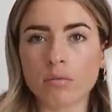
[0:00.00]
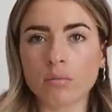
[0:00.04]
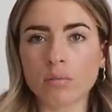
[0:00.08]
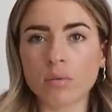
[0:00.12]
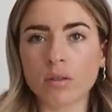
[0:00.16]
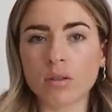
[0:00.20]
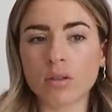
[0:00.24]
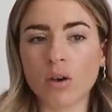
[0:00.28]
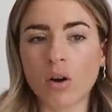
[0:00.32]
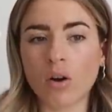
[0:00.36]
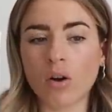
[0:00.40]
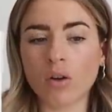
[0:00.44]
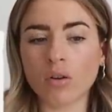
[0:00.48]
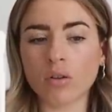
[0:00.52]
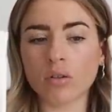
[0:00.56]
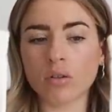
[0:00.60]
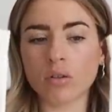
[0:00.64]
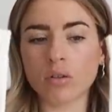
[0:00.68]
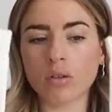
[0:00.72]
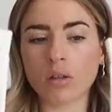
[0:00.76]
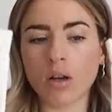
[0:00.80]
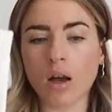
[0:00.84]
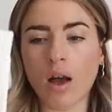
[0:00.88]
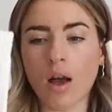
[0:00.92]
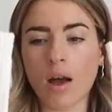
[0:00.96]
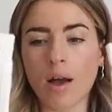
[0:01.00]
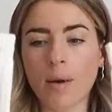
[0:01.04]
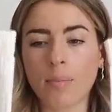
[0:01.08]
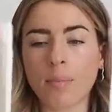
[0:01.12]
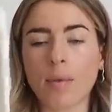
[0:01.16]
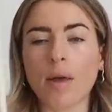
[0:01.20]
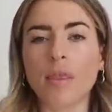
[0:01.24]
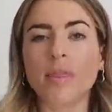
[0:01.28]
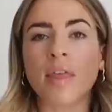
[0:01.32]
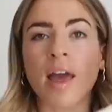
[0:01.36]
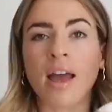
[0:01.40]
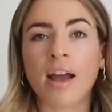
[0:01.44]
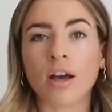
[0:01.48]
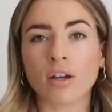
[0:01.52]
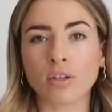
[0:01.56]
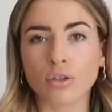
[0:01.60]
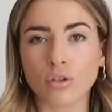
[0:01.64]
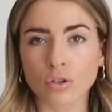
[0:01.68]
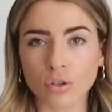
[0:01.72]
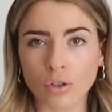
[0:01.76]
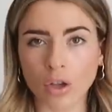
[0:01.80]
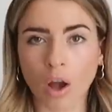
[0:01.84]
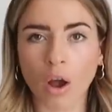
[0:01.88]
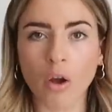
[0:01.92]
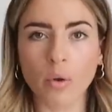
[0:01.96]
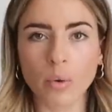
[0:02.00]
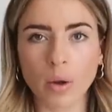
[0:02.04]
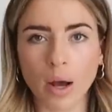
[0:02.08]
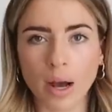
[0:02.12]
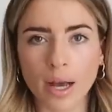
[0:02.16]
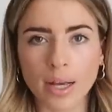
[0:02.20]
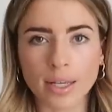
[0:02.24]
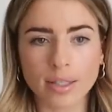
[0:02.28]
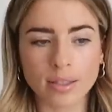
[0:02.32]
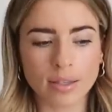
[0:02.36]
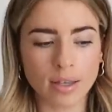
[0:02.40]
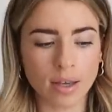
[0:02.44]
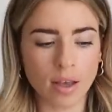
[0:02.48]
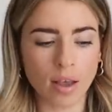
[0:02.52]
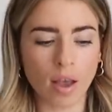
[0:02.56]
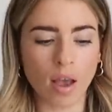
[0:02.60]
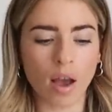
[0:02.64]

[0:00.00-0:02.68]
socks. Um, they are so nice.